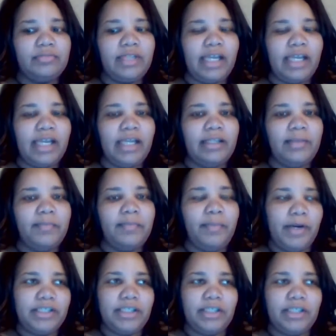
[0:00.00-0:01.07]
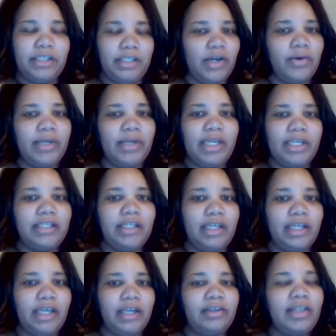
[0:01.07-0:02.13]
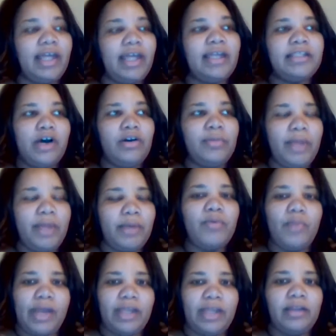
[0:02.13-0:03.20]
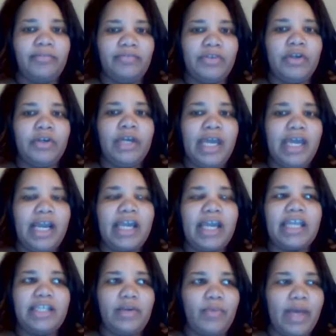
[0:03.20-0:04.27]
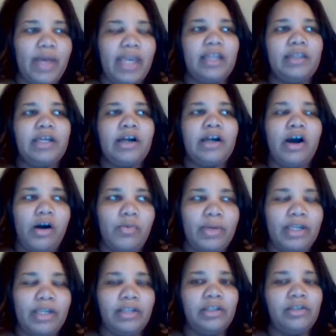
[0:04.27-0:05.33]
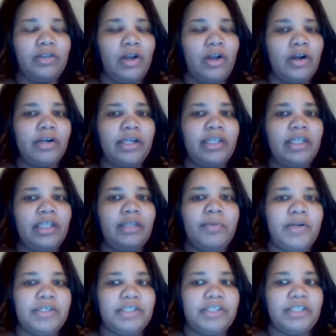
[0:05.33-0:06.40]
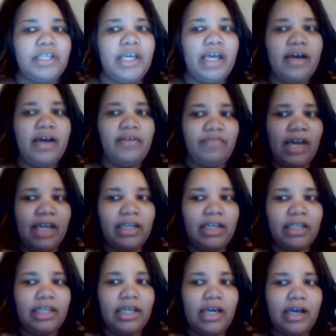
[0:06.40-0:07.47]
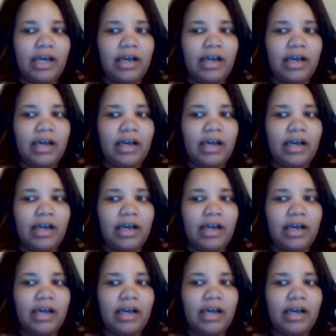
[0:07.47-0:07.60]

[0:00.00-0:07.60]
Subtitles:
the person, ended the interview. They told them they would wait a few, and I guess they waited. The call went a little longer, and then the person finally